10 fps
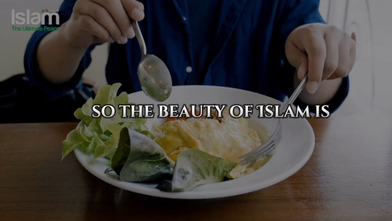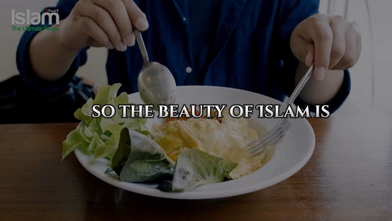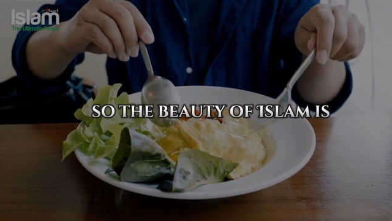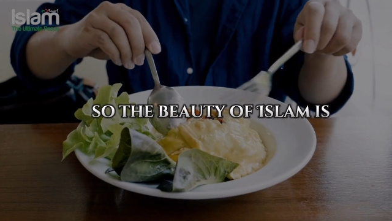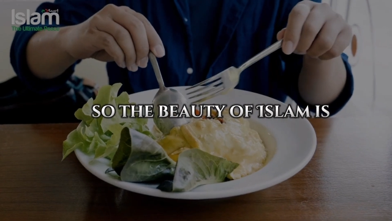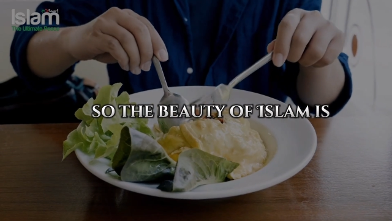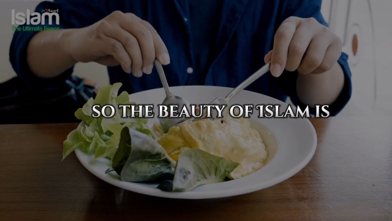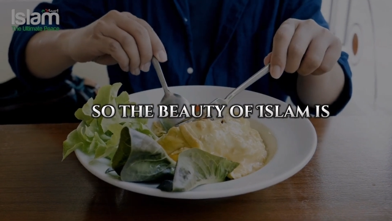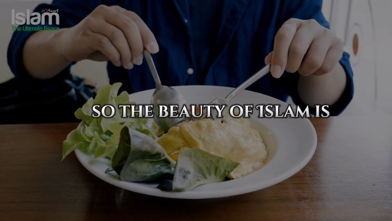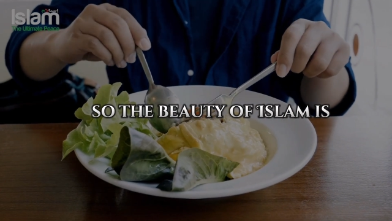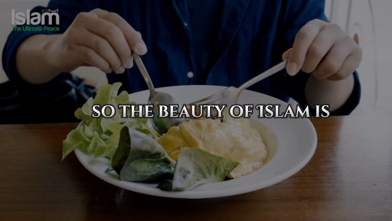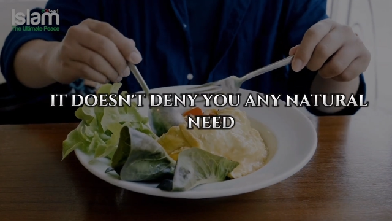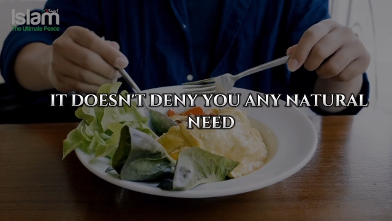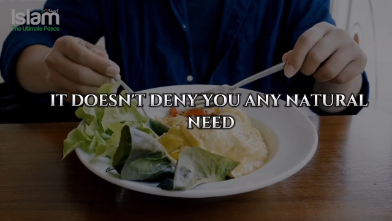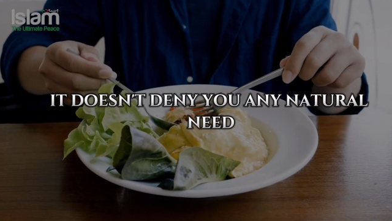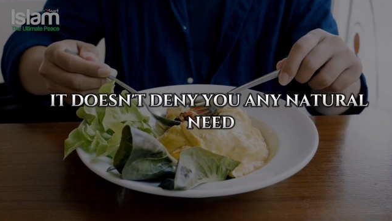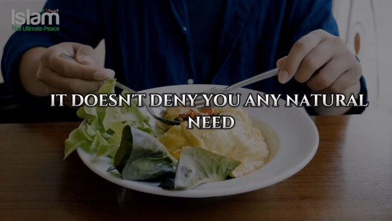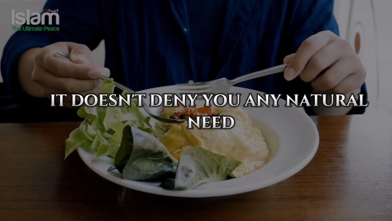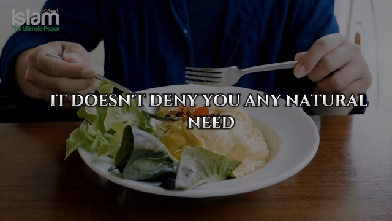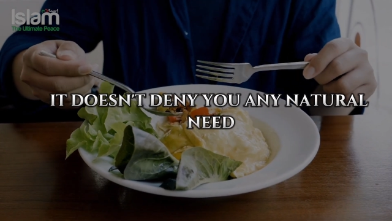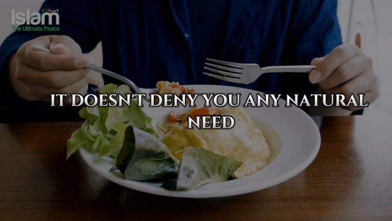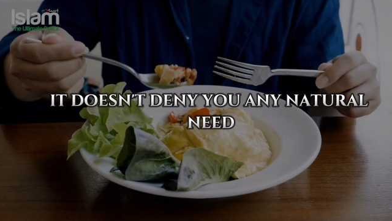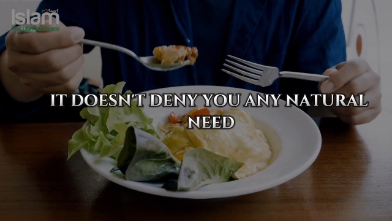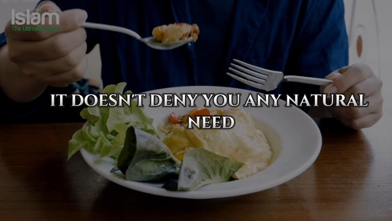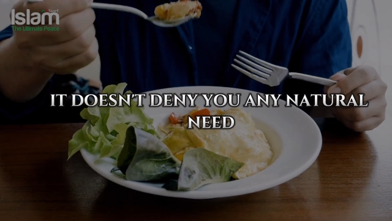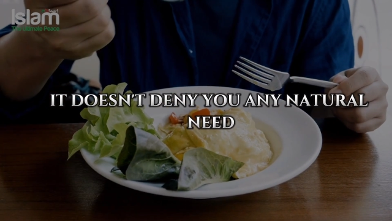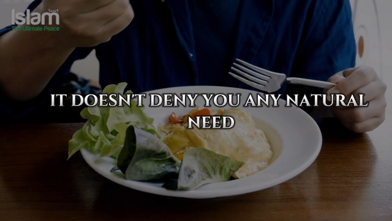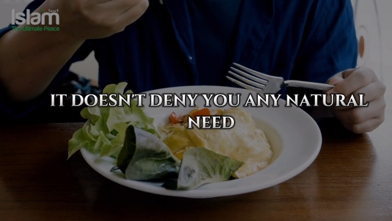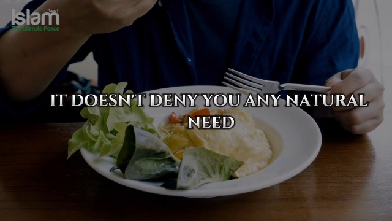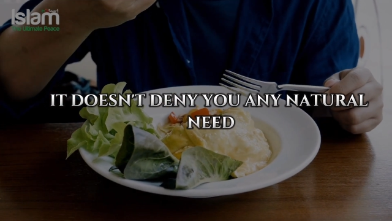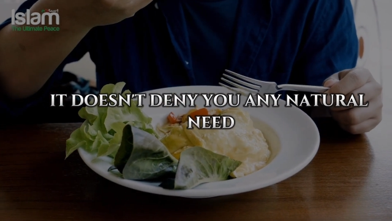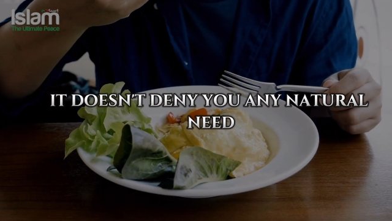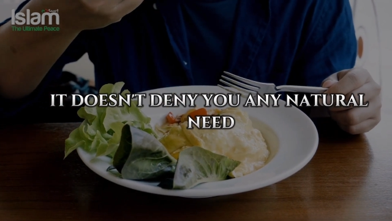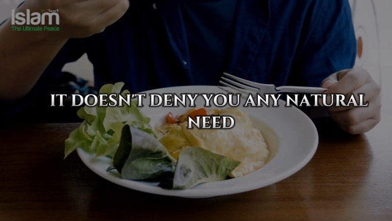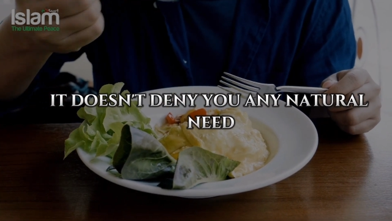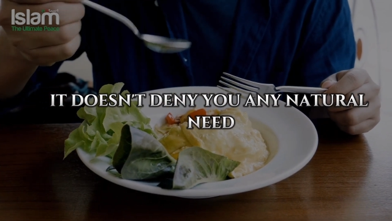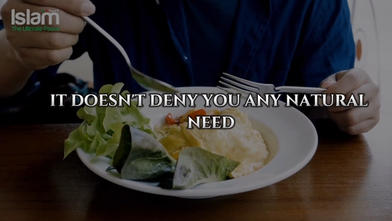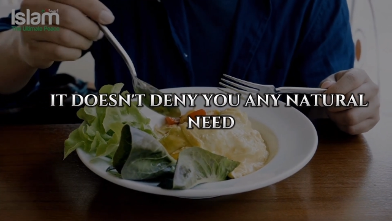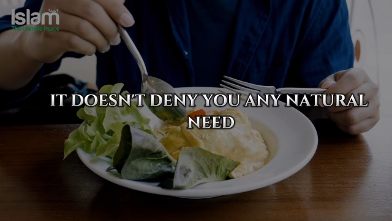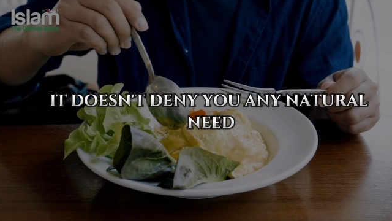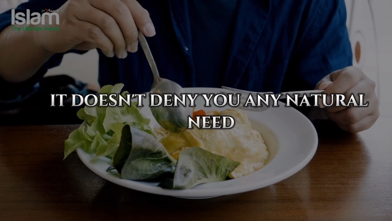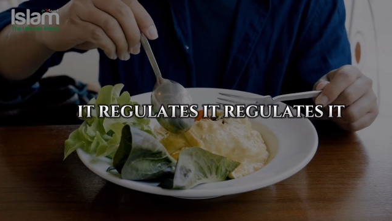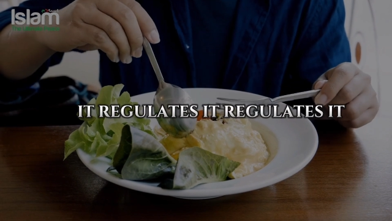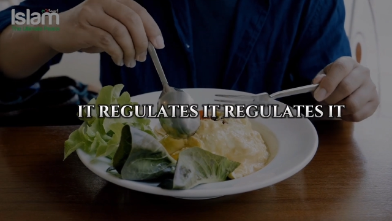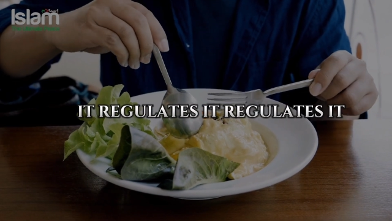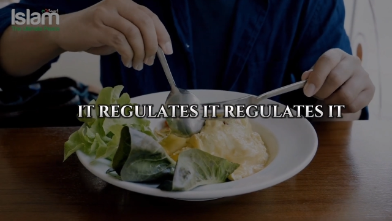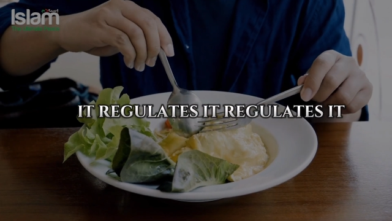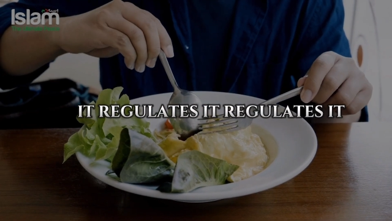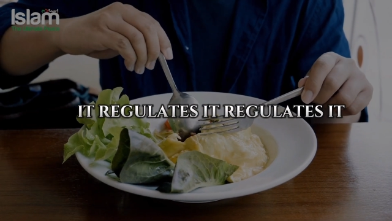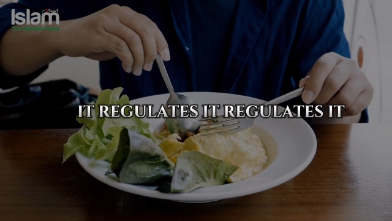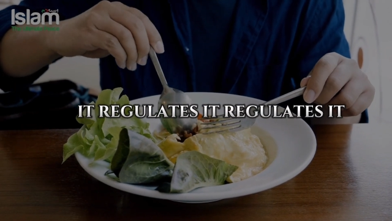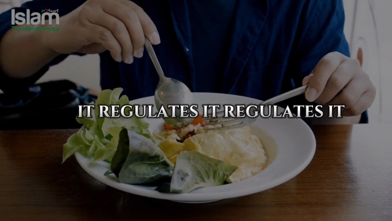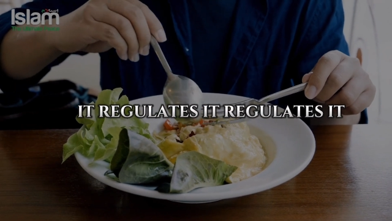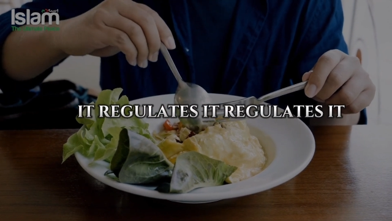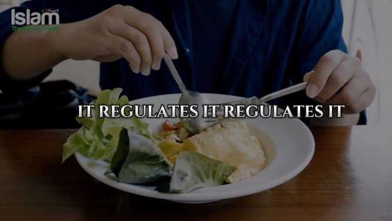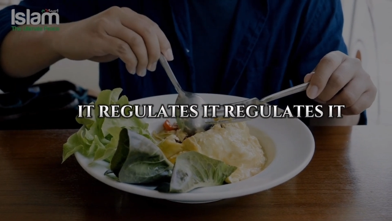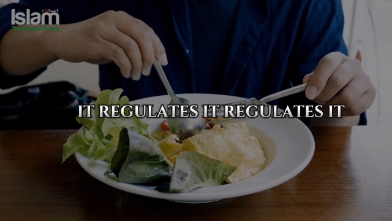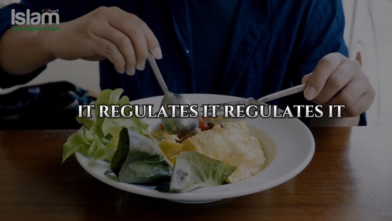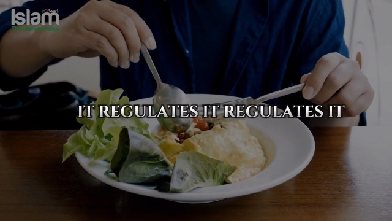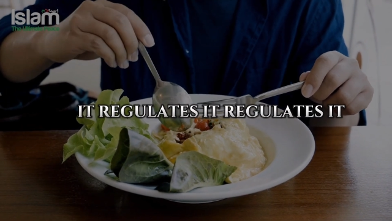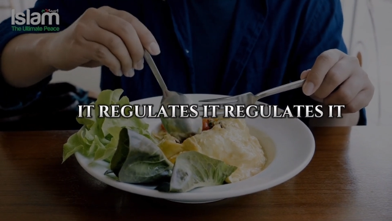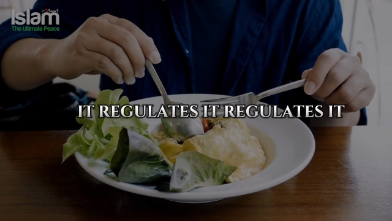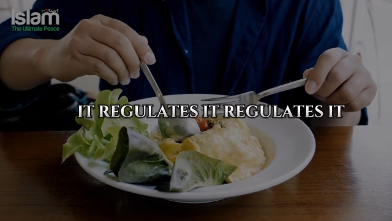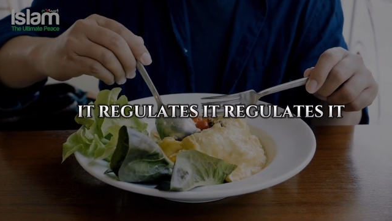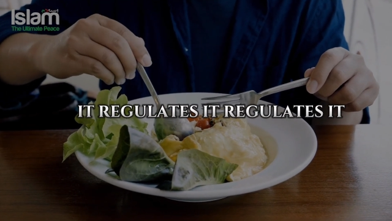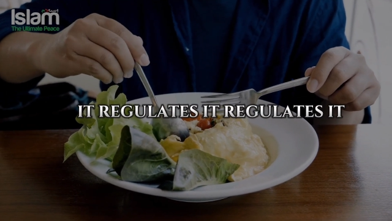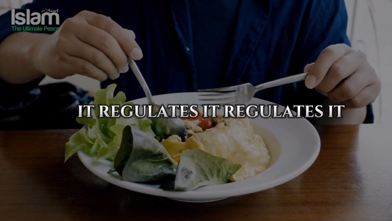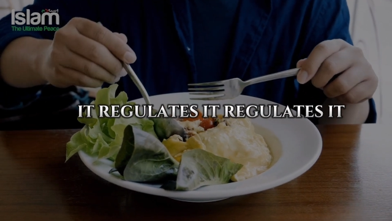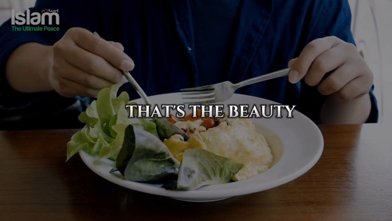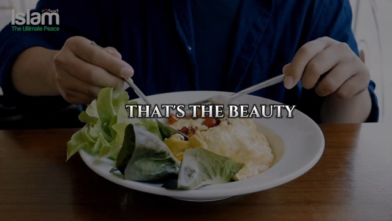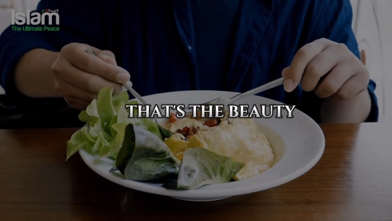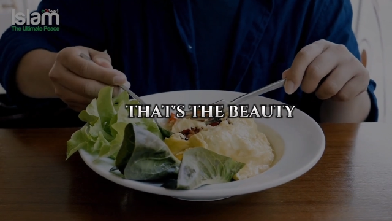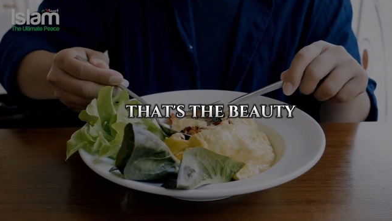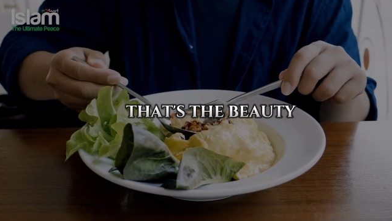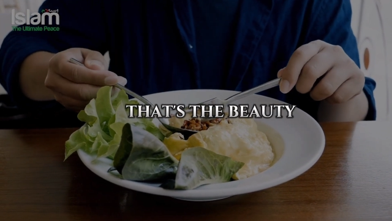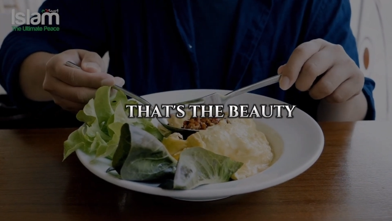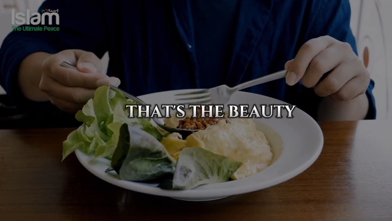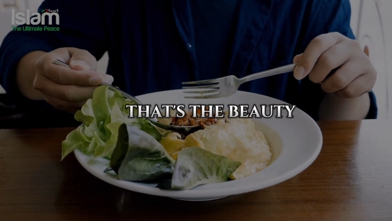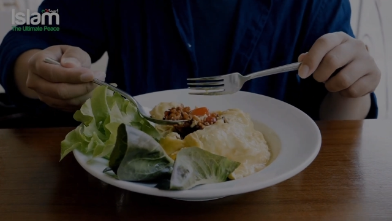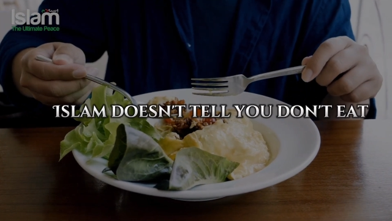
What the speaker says: No face is visible, so there are no lips to read.